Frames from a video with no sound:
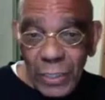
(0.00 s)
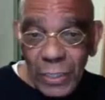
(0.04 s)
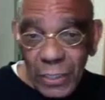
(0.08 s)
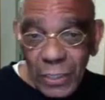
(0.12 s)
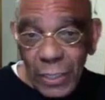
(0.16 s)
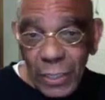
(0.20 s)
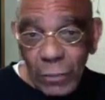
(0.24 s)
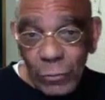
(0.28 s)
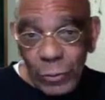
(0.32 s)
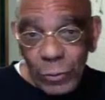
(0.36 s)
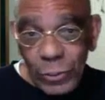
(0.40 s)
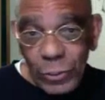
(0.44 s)

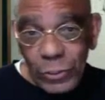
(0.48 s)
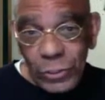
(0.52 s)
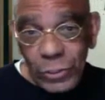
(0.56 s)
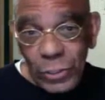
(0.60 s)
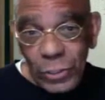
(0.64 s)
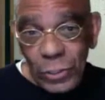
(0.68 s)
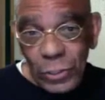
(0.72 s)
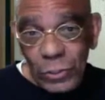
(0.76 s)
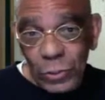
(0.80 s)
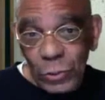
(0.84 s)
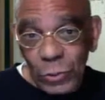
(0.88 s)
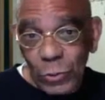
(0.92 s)
languages
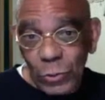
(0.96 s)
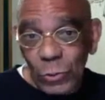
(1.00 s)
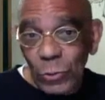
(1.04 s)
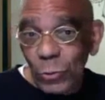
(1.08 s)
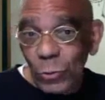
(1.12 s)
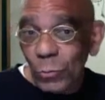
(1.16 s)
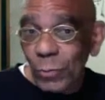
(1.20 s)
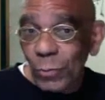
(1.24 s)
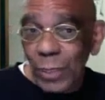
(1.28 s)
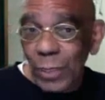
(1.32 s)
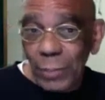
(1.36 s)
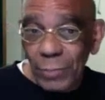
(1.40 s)
as you
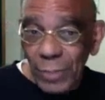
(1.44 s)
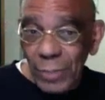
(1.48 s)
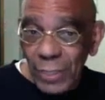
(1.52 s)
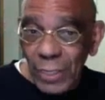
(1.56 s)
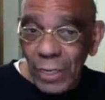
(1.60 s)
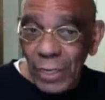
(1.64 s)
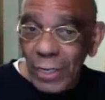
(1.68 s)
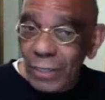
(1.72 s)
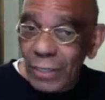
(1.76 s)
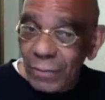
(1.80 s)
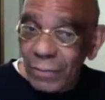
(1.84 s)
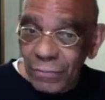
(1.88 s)
do, maybe
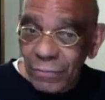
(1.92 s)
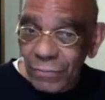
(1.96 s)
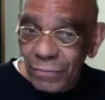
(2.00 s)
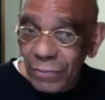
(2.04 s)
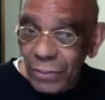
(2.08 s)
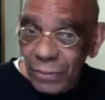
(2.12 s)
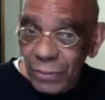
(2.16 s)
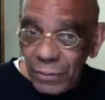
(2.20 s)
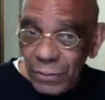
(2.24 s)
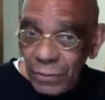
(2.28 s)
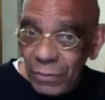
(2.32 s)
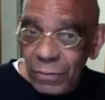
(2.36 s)
I'd
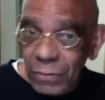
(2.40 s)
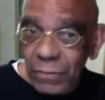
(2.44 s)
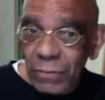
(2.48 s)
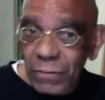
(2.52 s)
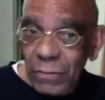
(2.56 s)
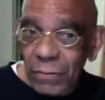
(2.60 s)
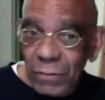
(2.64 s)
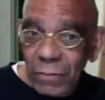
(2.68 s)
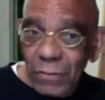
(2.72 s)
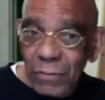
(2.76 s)
feel